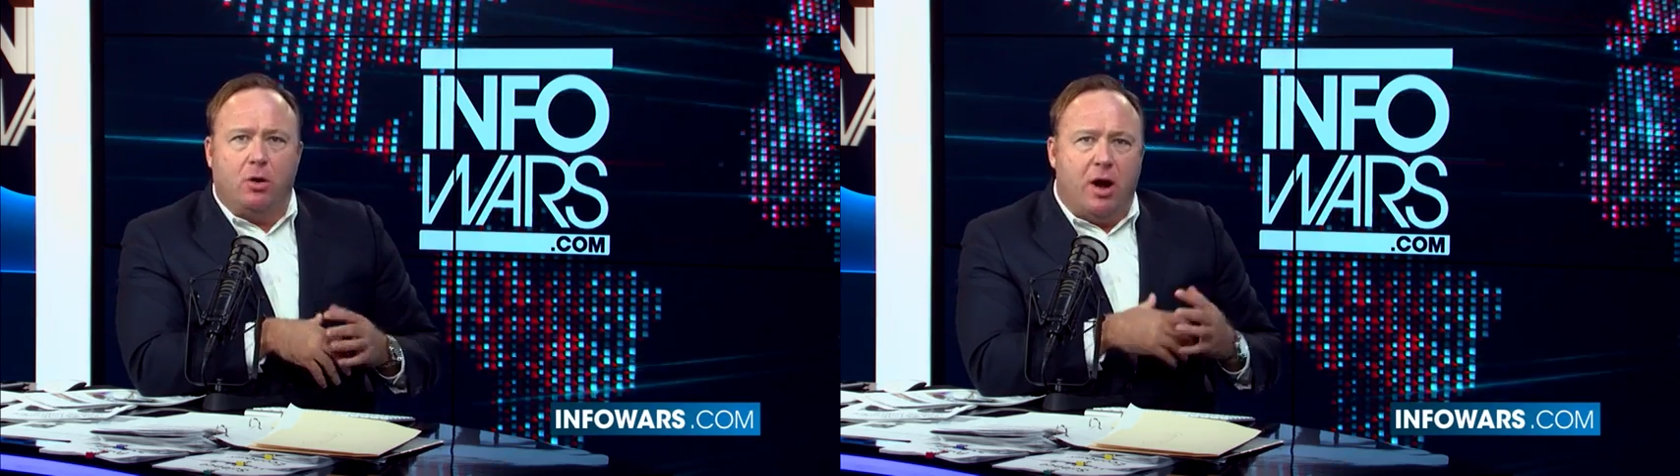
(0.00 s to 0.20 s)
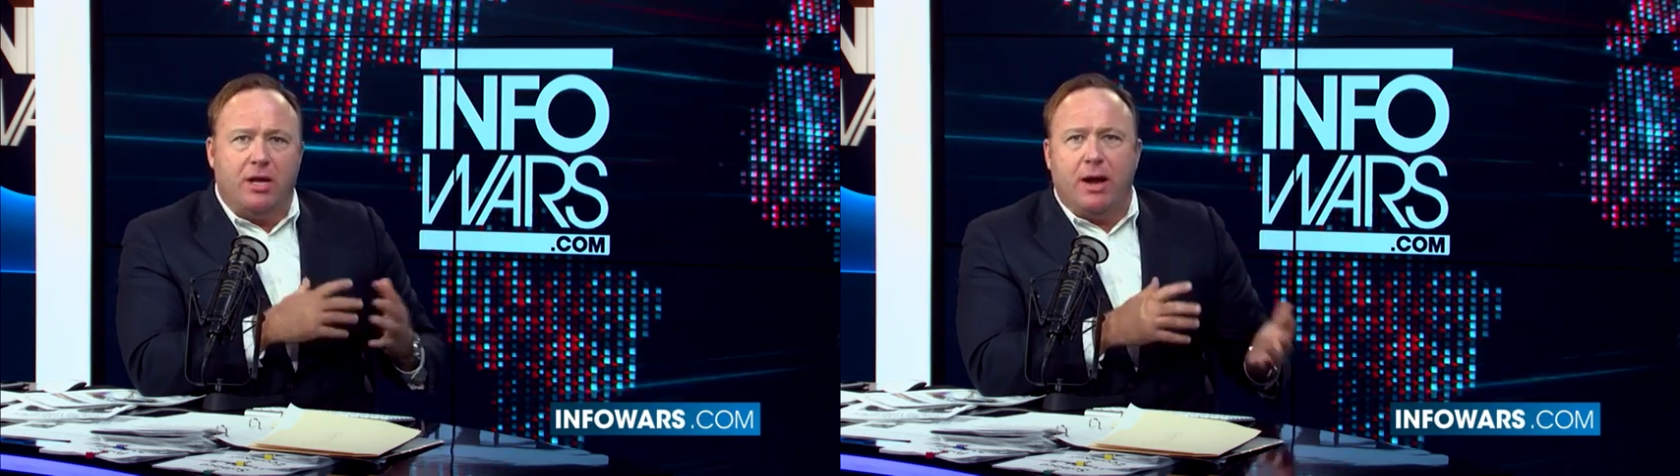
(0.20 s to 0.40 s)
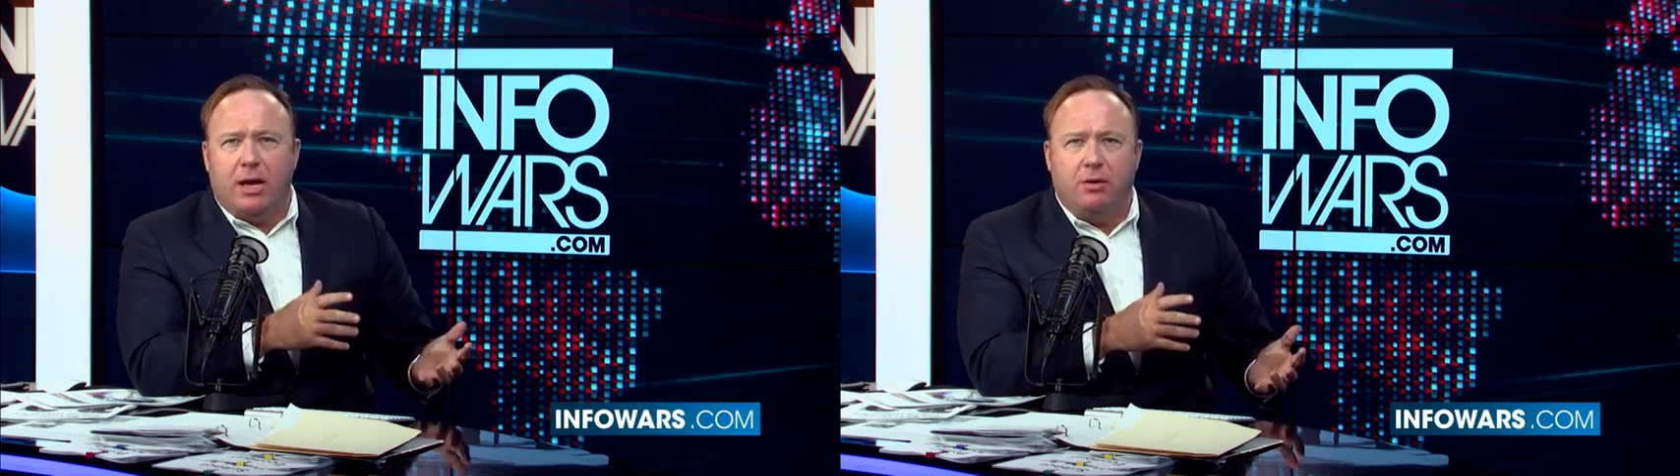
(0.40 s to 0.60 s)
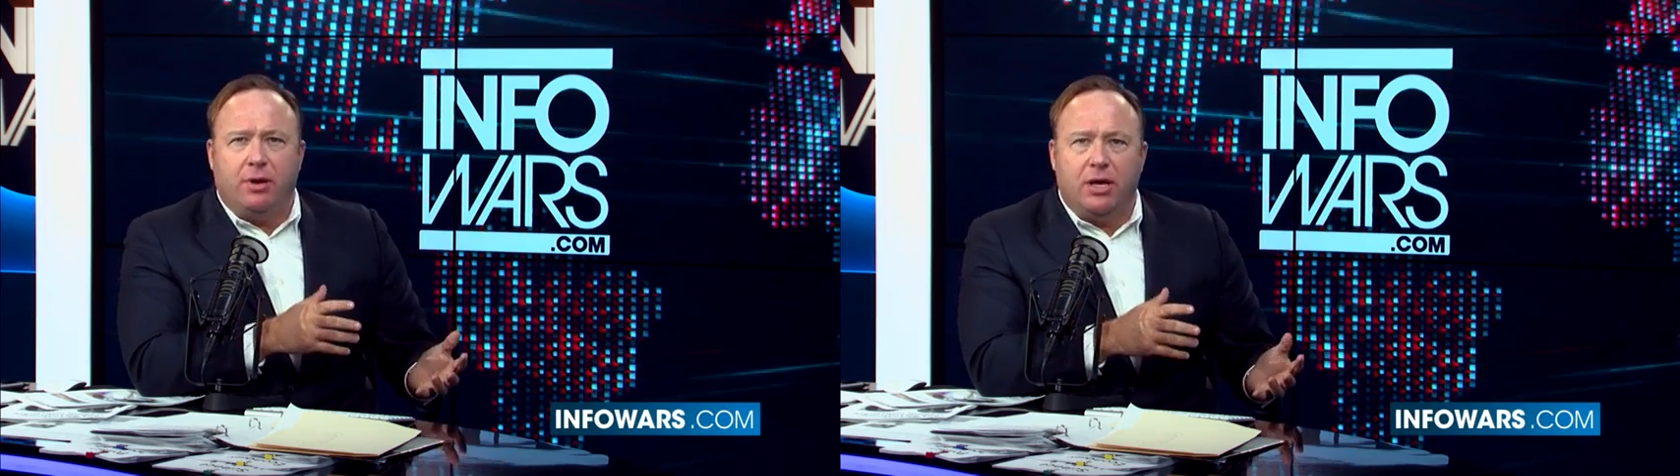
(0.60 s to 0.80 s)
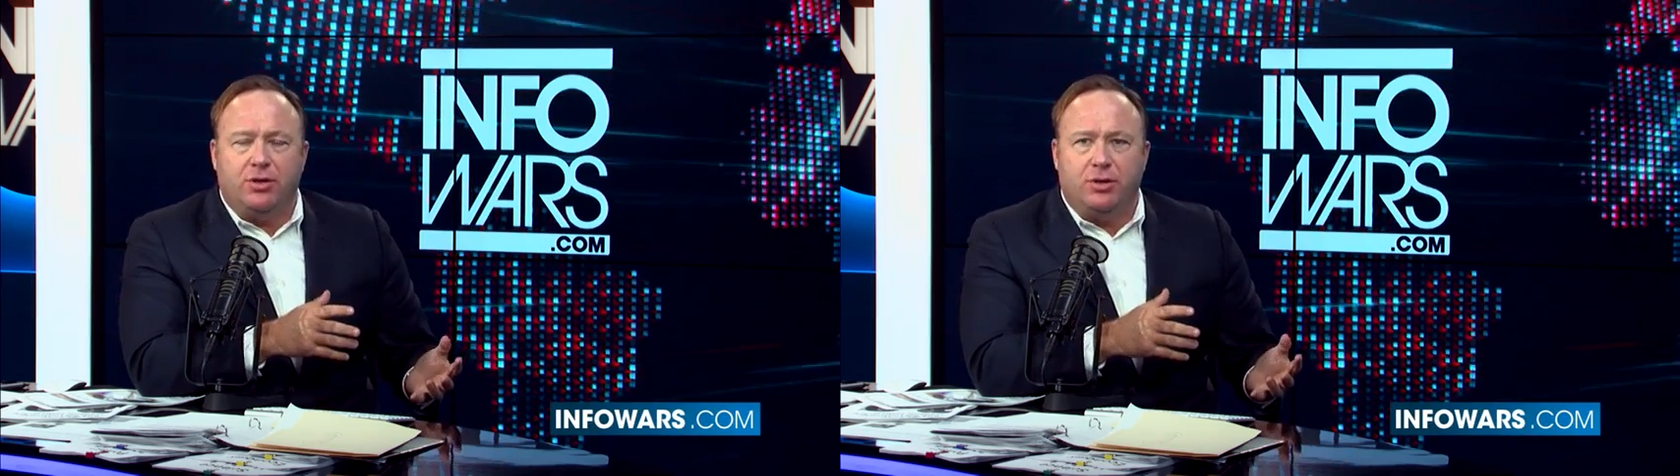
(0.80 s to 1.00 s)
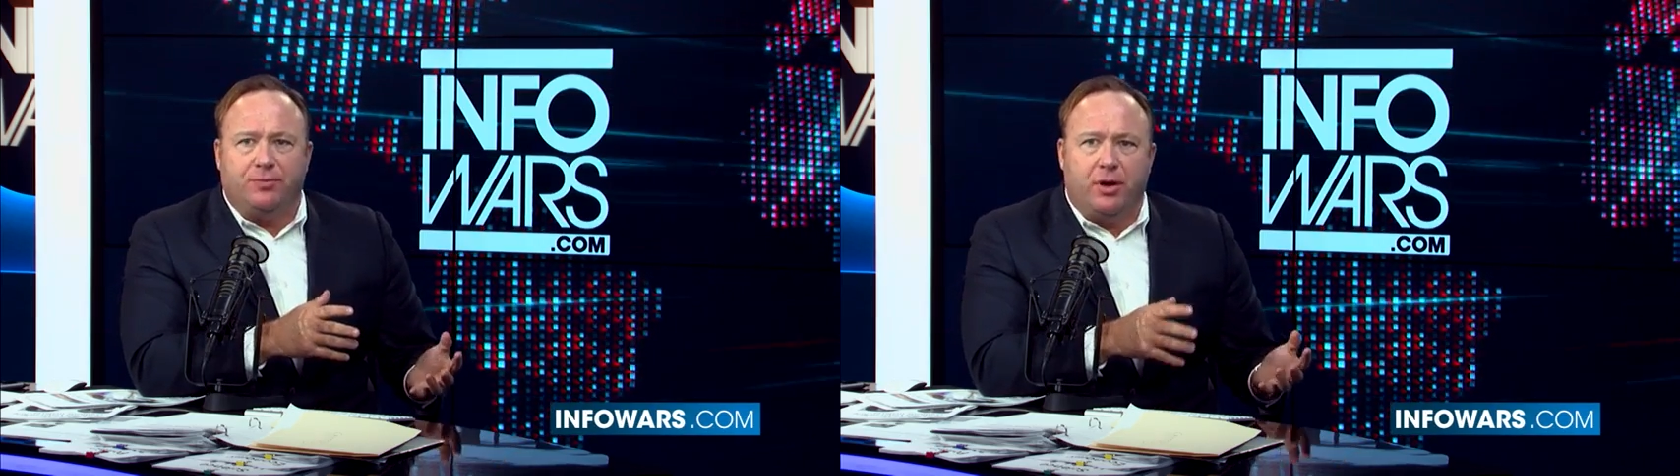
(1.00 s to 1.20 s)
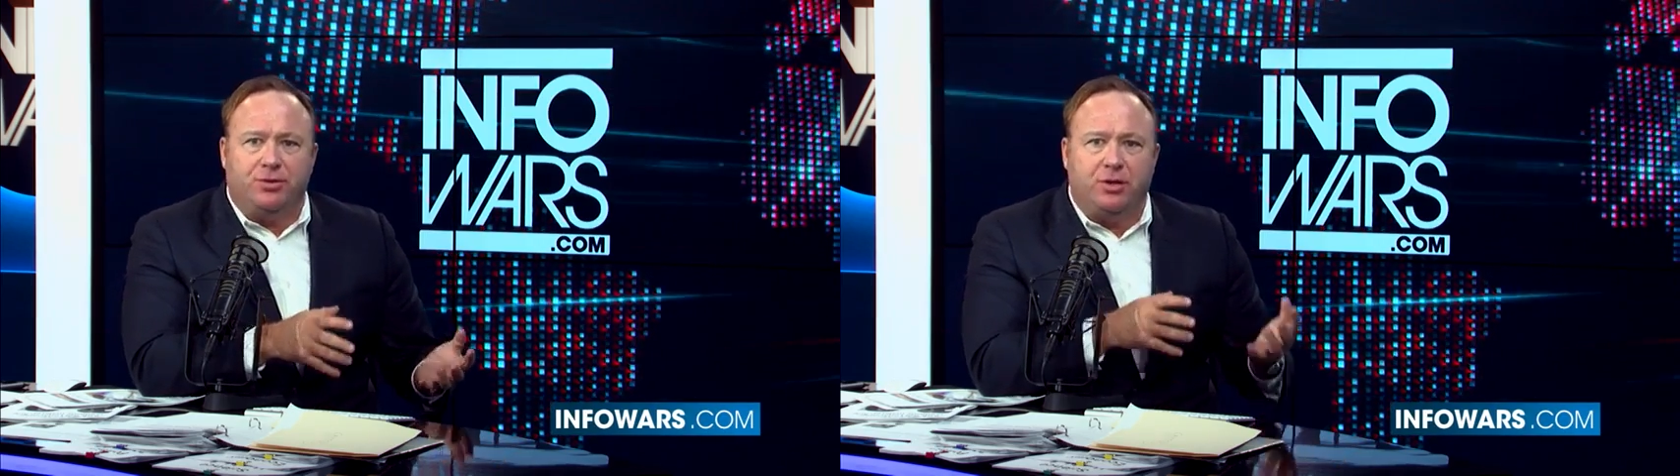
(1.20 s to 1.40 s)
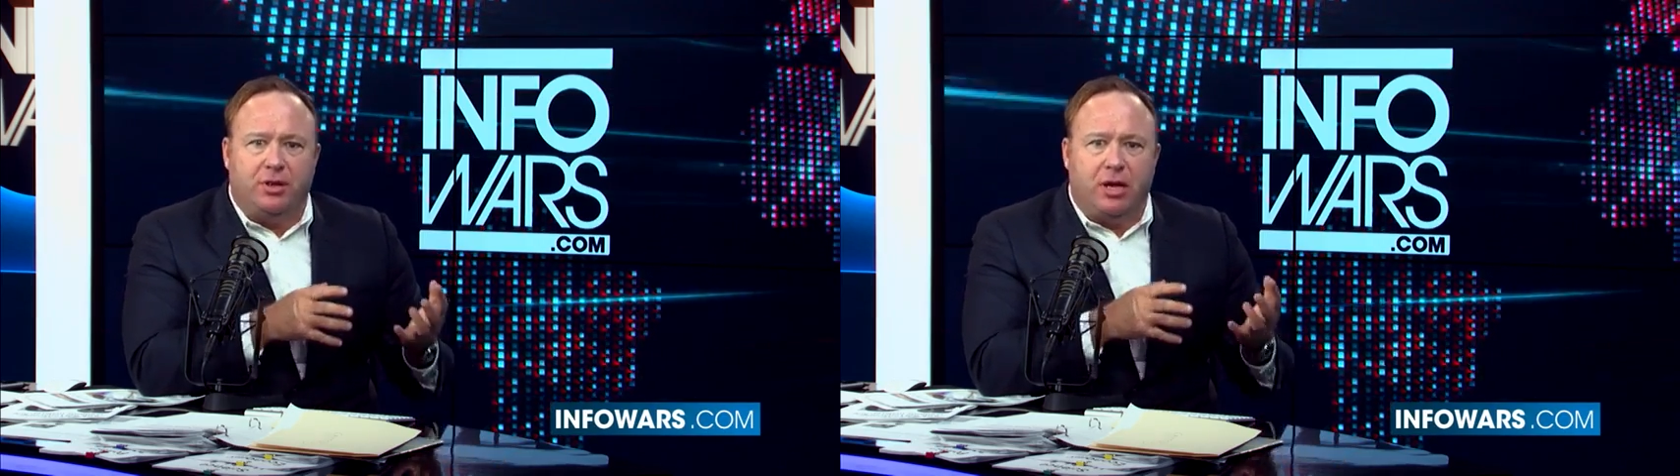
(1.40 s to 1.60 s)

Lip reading: why do you hate Henry Kissinger? Folks,